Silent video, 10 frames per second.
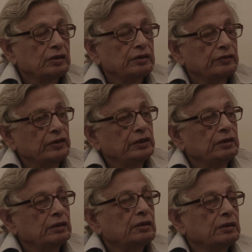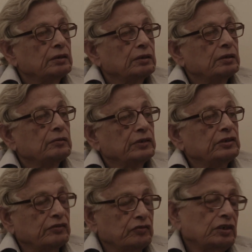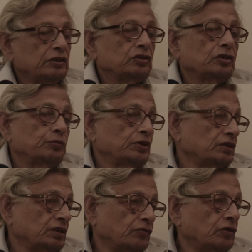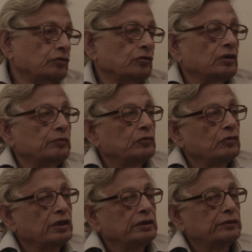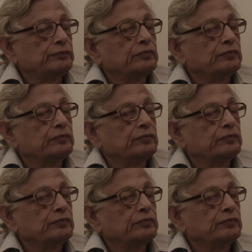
Anyway, but several inscriptions have also come to light.